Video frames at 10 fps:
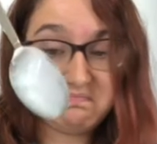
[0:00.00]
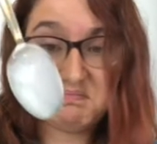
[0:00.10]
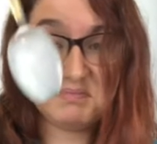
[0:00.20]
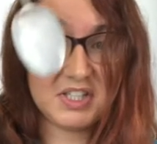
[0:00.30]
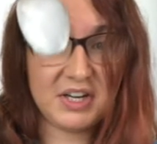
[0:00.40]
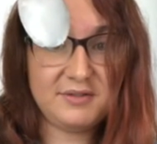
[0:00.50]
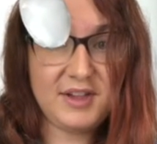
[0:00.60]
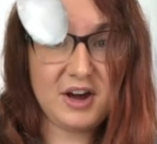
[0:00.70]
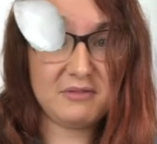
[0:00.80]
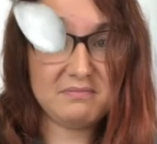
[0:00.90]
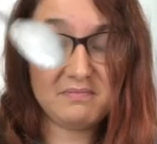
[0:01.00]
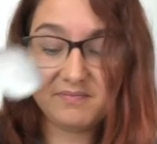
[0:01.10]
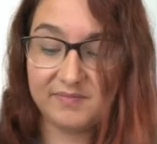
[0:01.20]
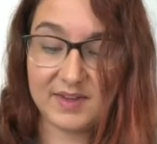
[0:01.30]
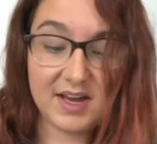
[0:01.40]
it's going to flow.
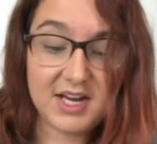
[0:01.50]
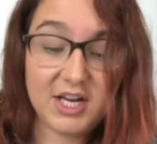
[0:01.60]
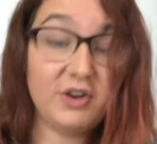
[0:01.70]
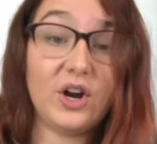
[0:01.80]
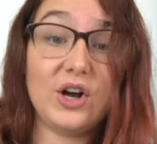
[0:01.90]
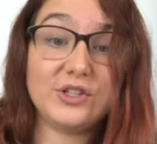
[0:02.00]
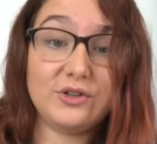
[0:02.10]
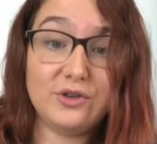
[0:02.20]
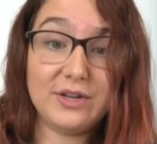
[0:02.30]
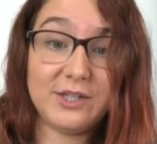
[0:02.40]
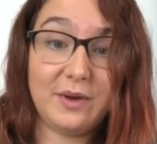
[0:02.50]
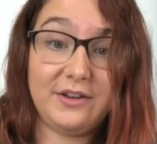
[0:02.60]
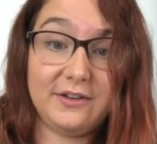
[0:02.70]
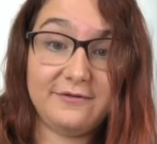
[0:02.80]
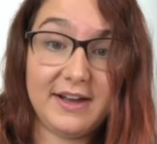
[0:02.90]
You can also do this with
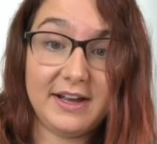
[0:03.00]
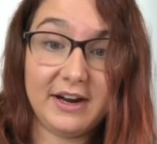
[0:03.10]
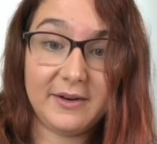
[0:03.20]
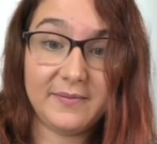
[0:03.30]
your finger.